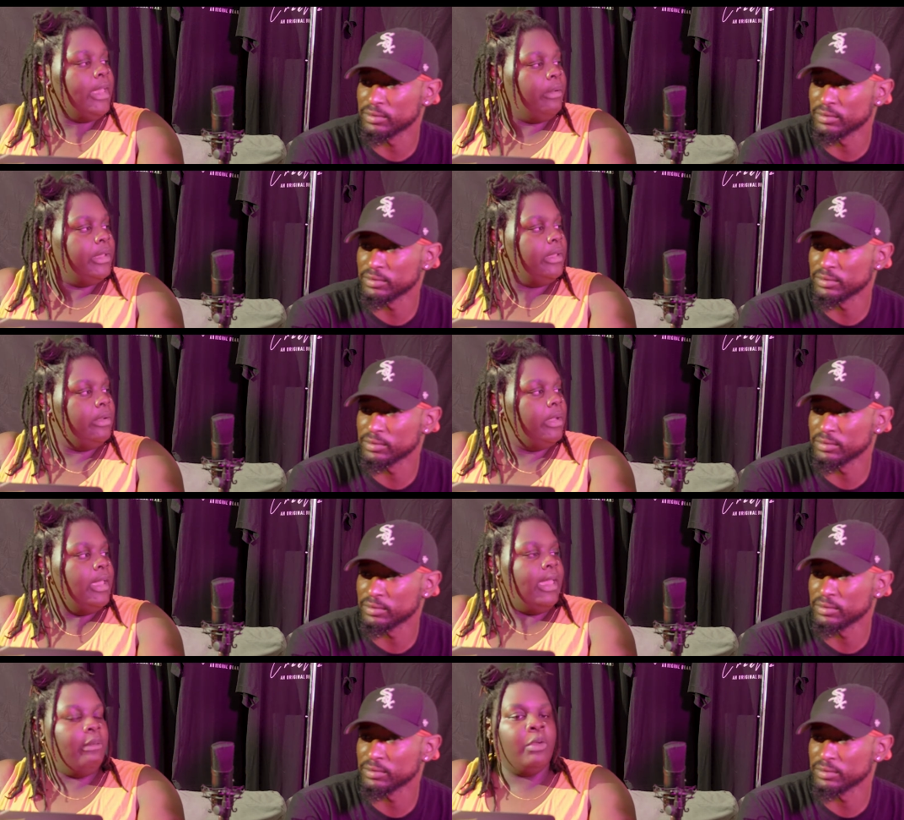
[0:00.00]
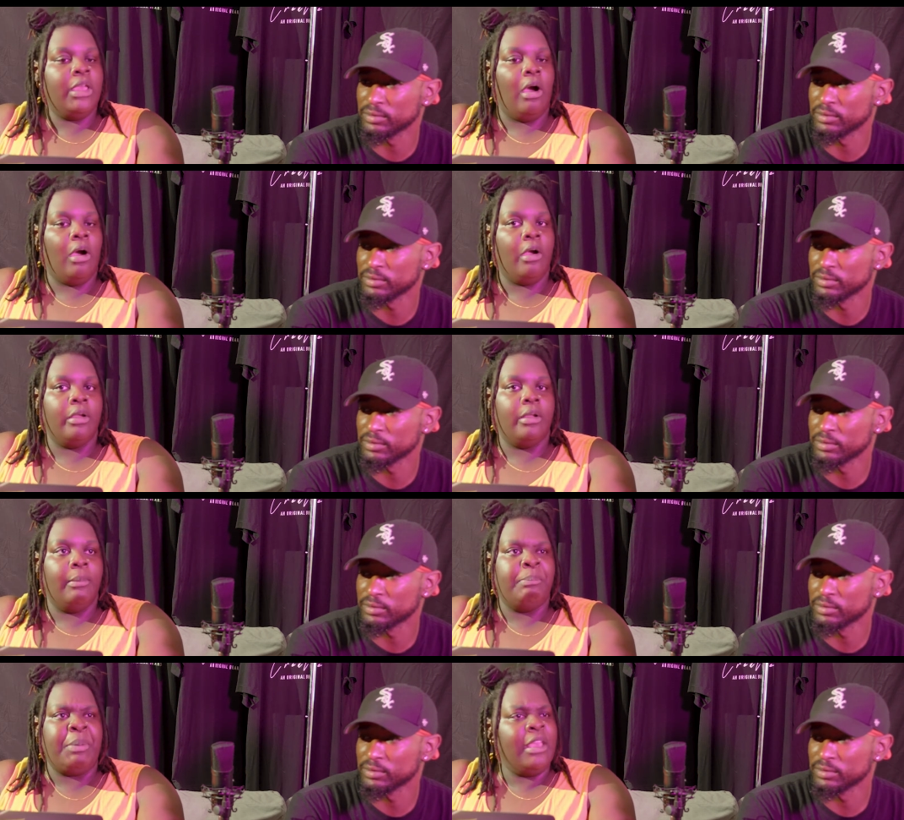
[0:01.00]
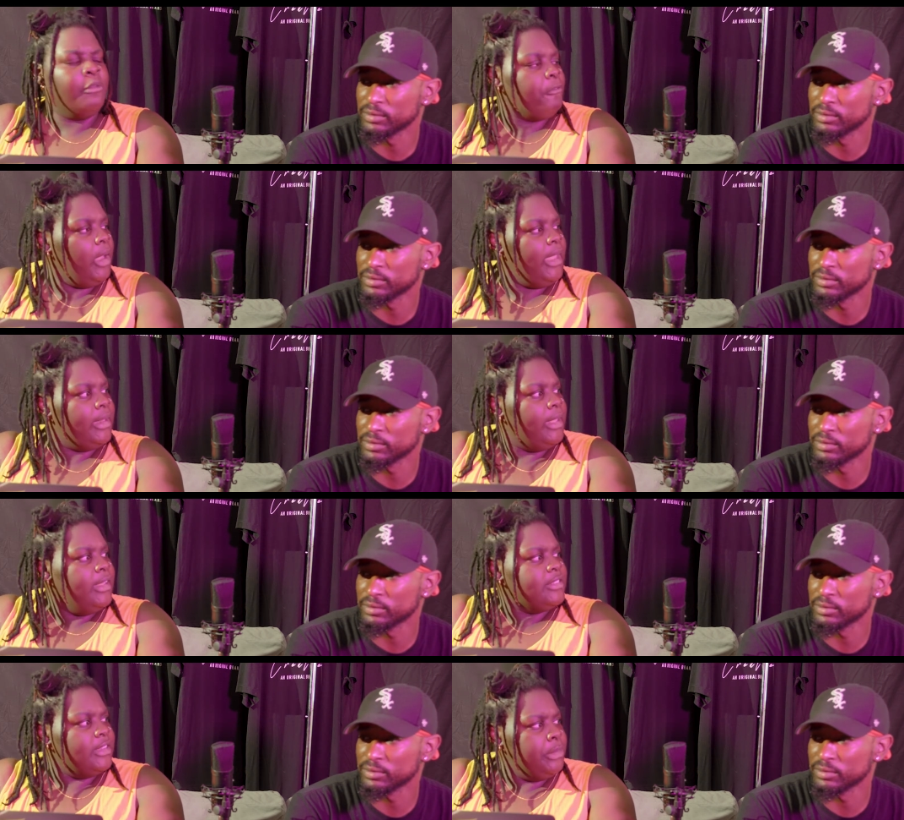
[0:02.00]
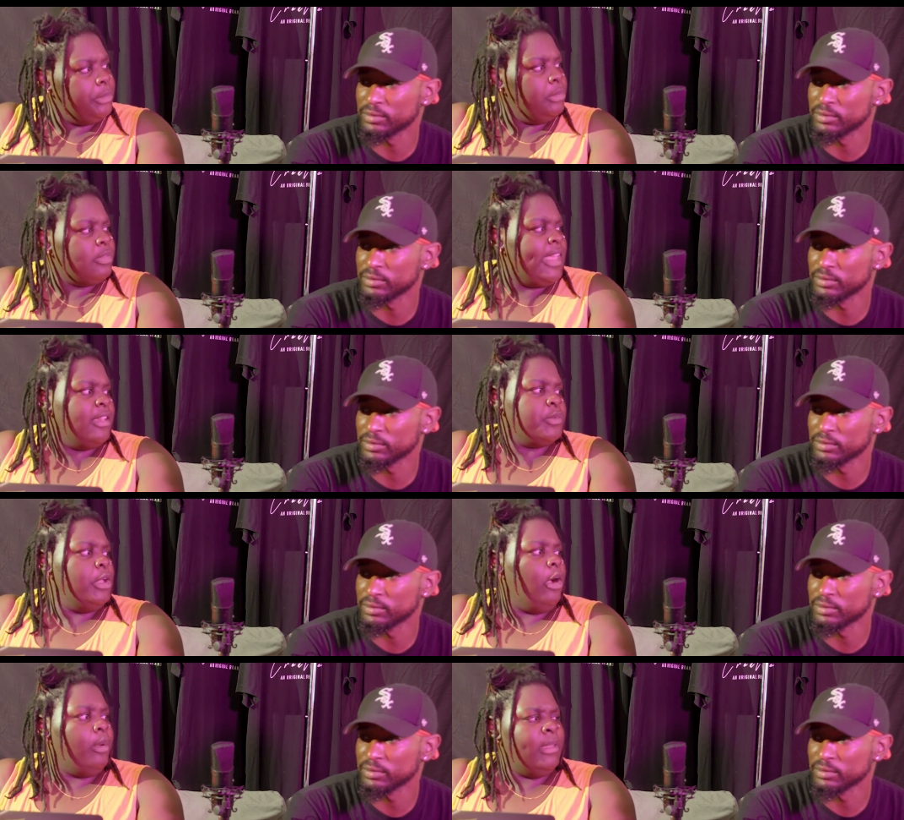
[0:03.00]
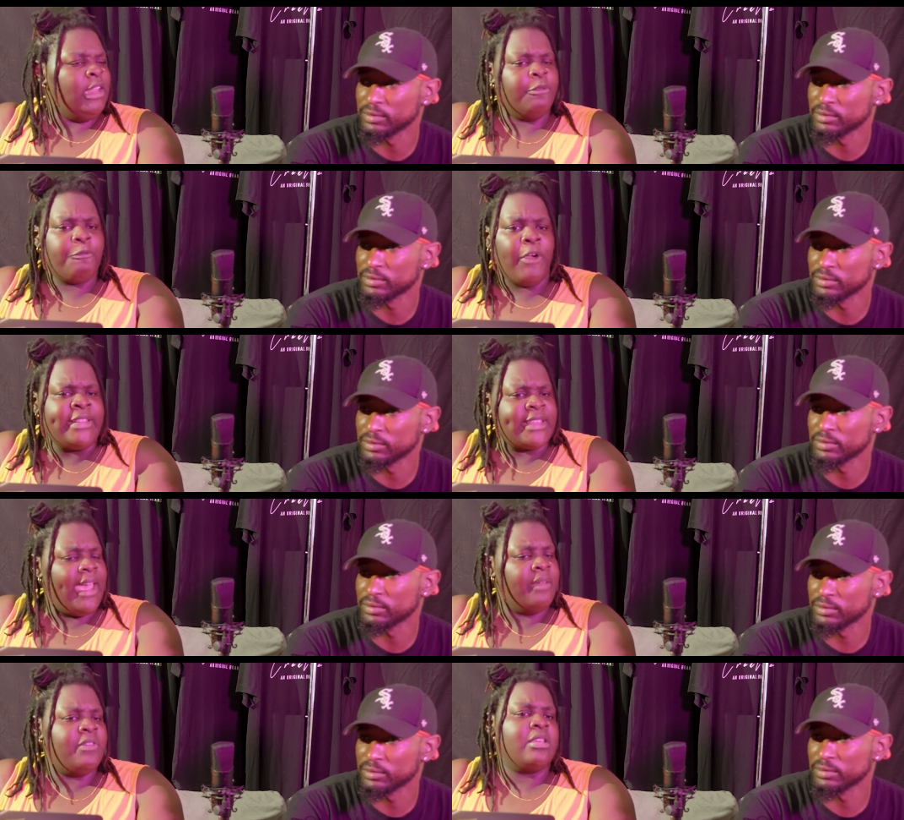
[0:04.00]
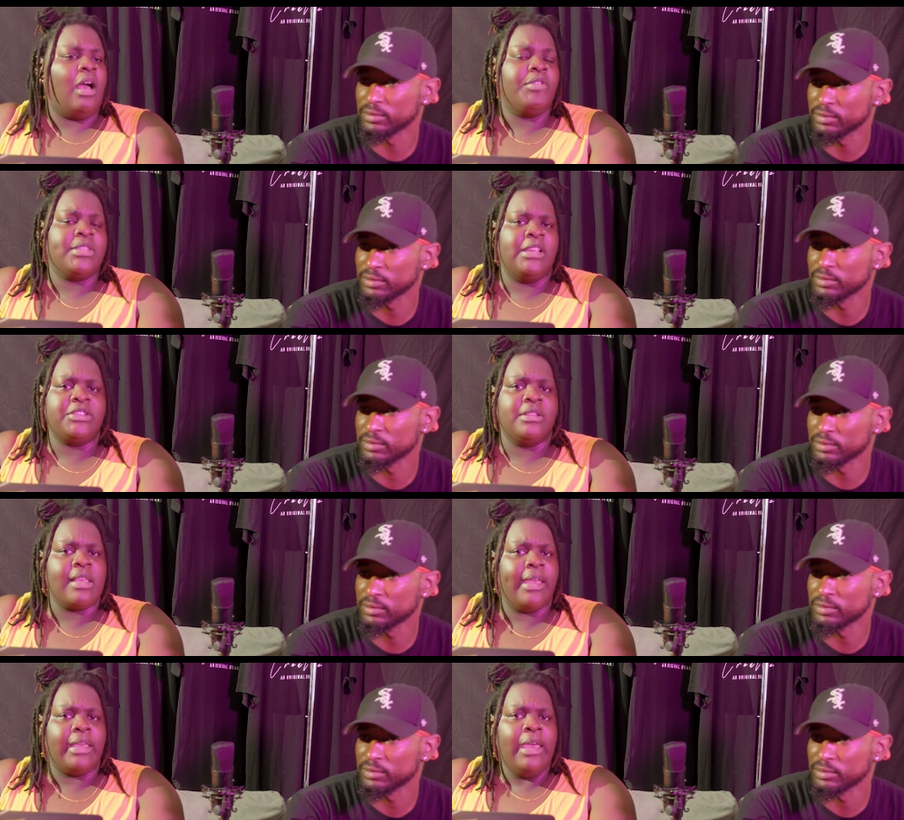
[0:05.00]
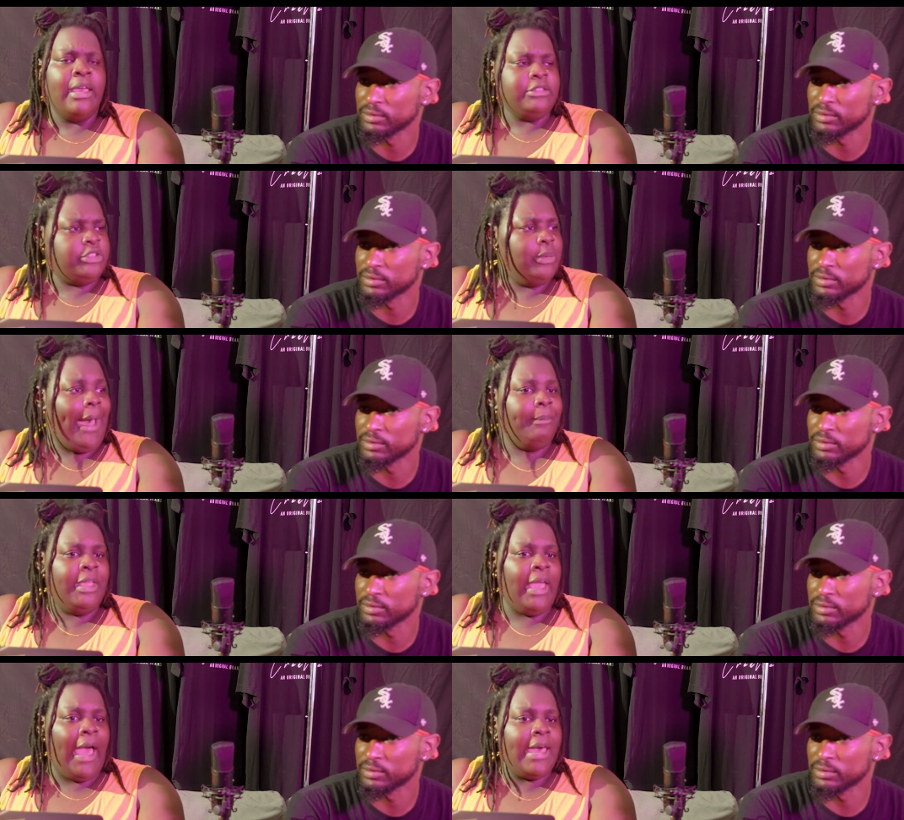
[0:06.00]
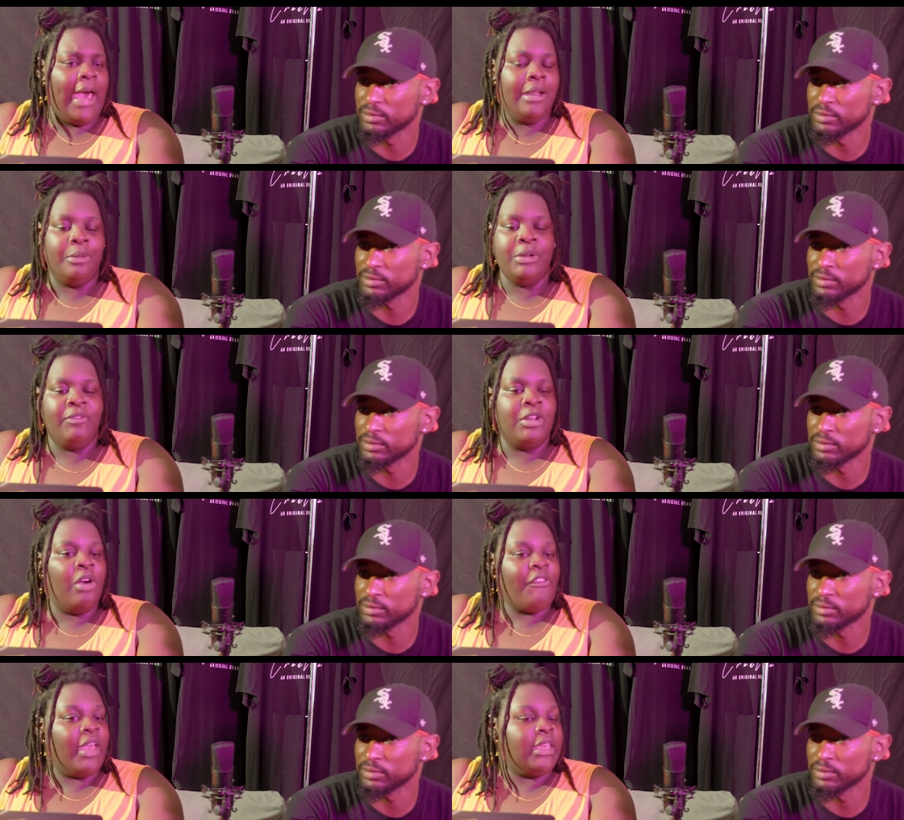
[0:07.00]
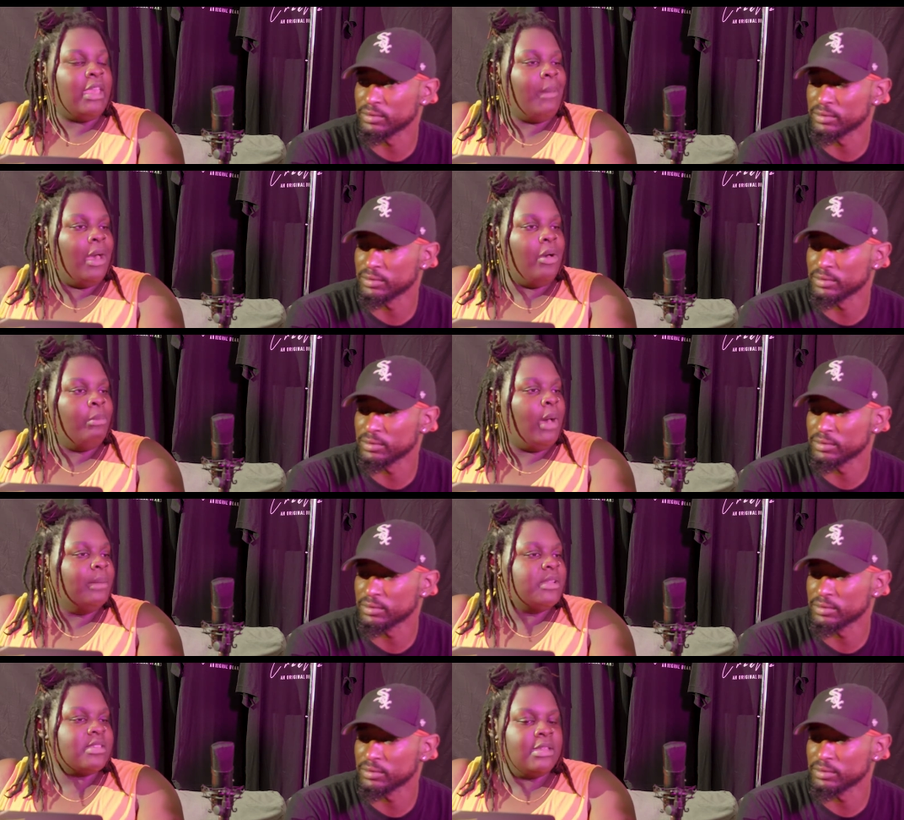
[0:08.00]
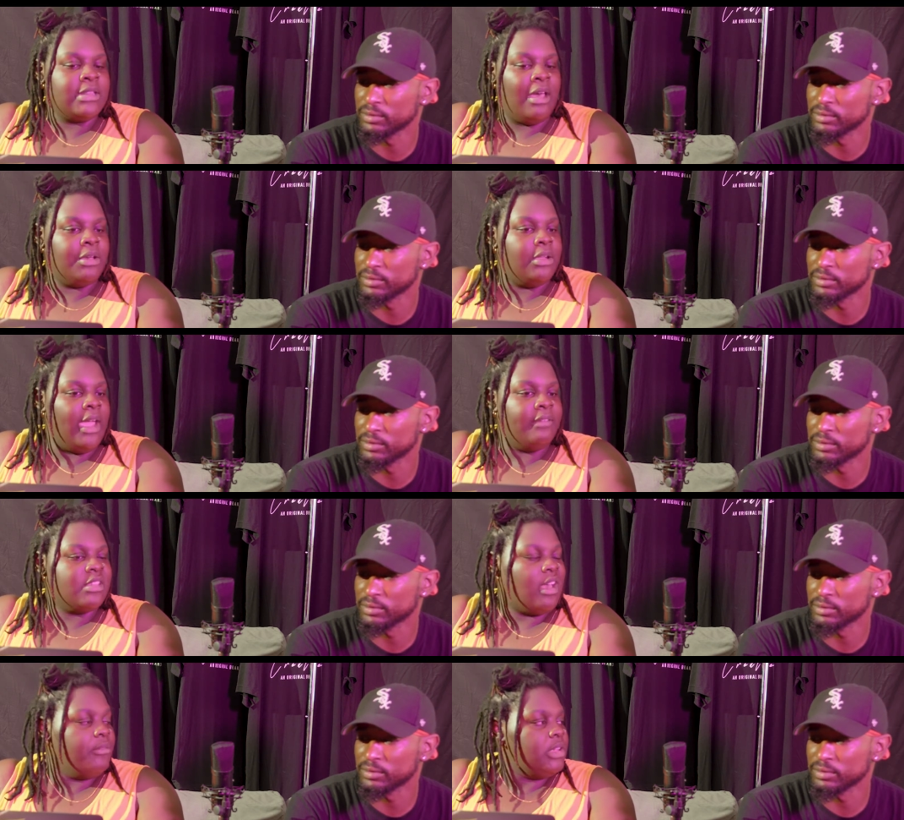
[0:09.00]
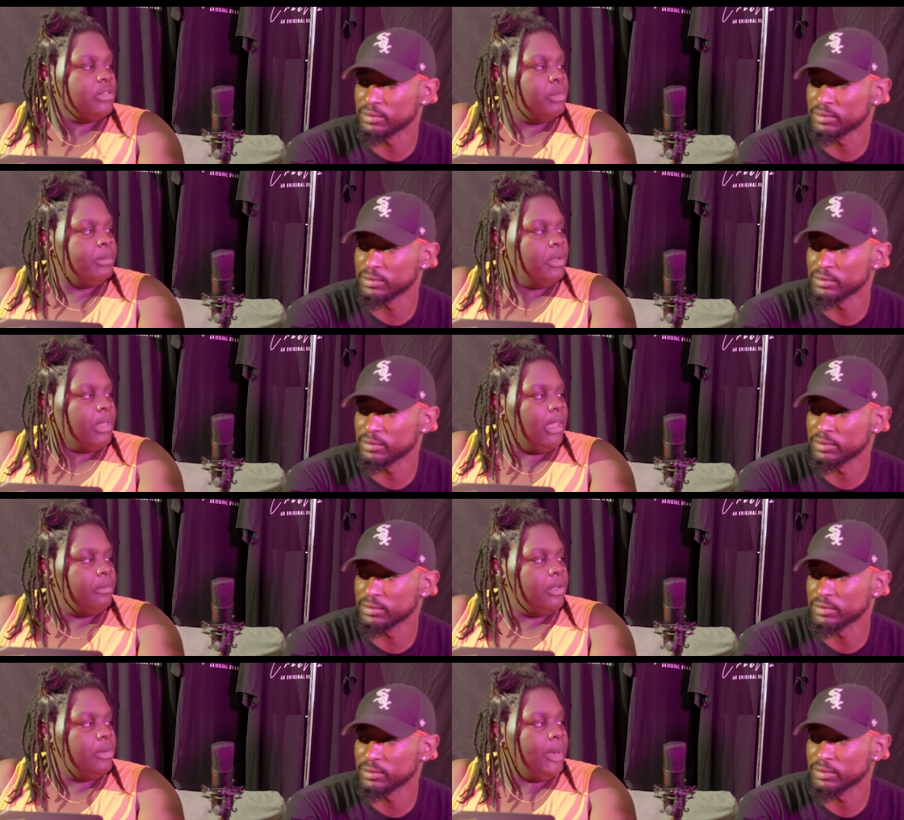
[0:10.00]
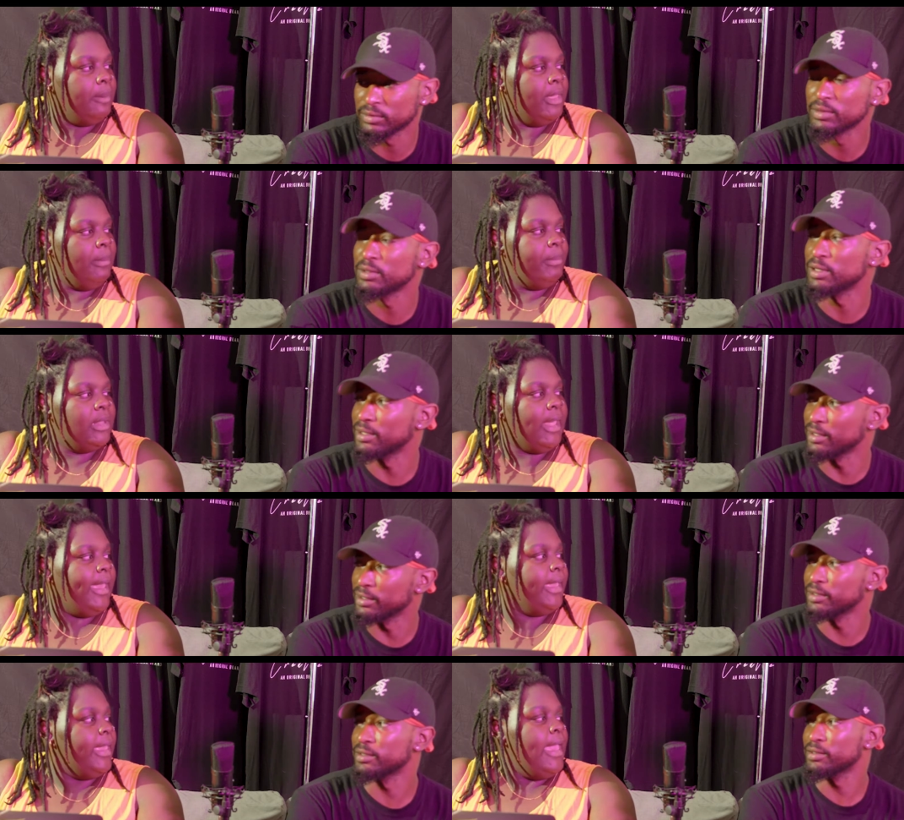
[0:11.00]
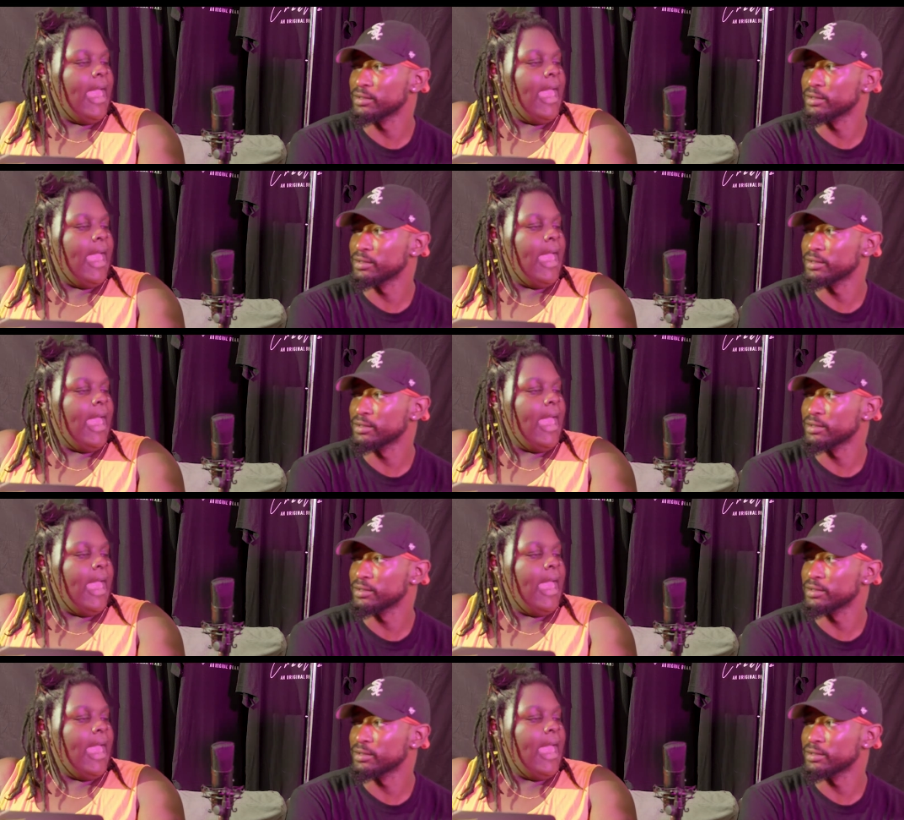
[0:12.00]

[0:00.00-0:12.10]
Speaker 1: out here and we are being afraid to do new things. We aren't being afraid to have these conversations. Like, I mean, I, I don't even know if I could get my own mom to sit down here and have this conversation with me on camera. You know what I mean? But like,